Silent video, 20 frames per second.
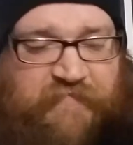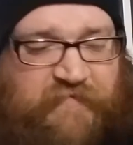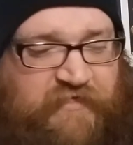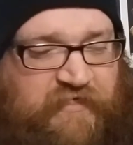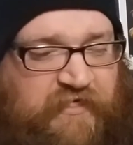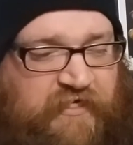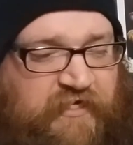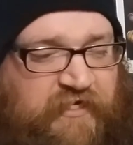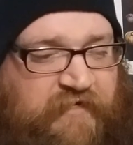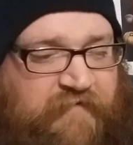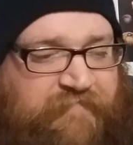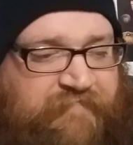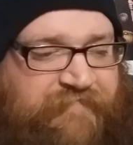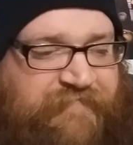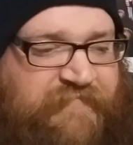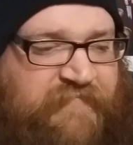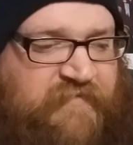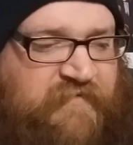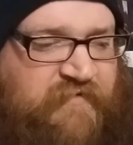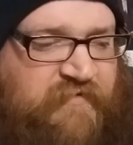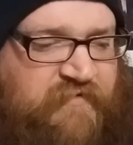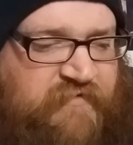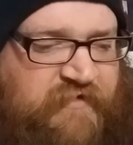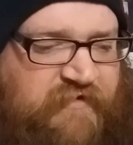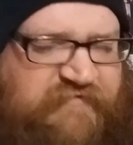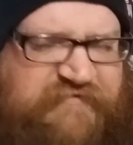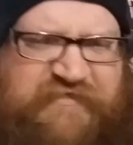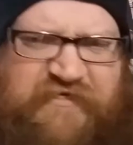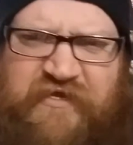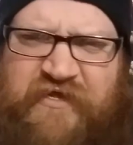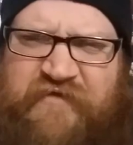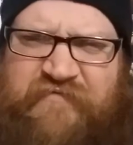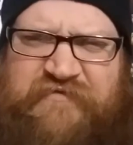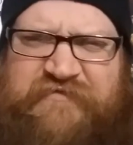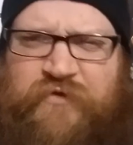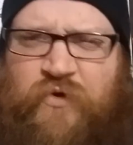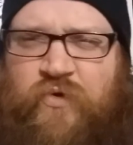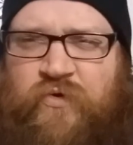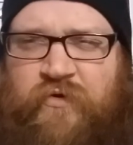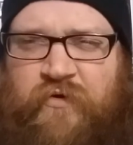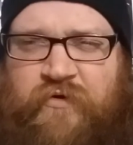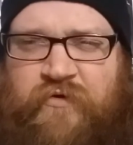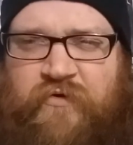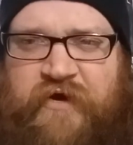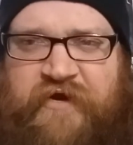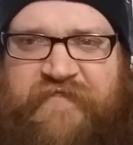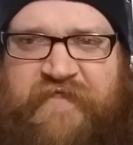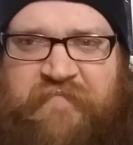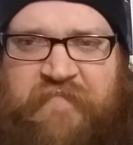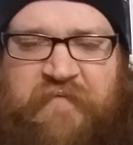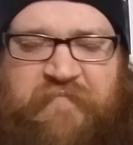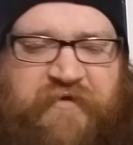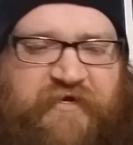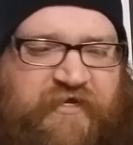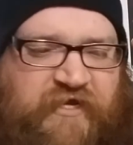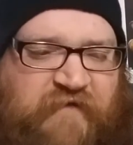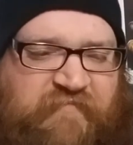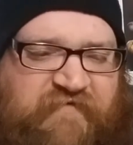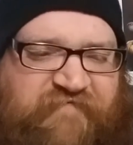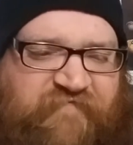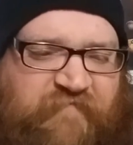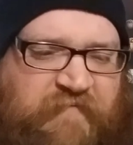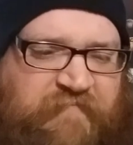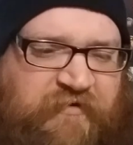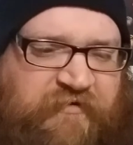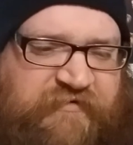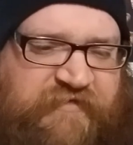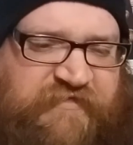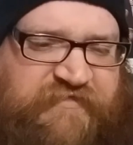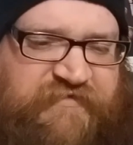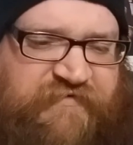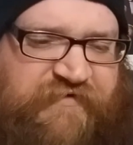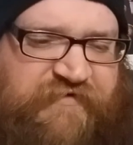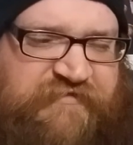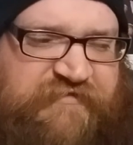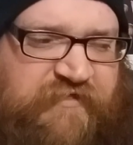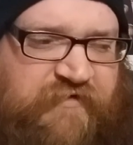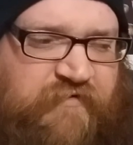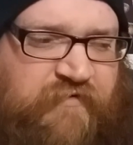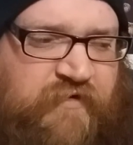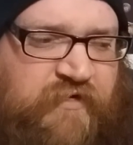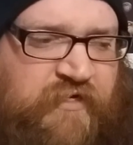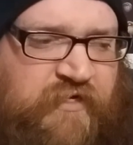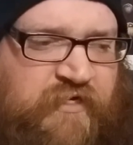It was a horror crate that my buddy got me for my birthday 2 years ago.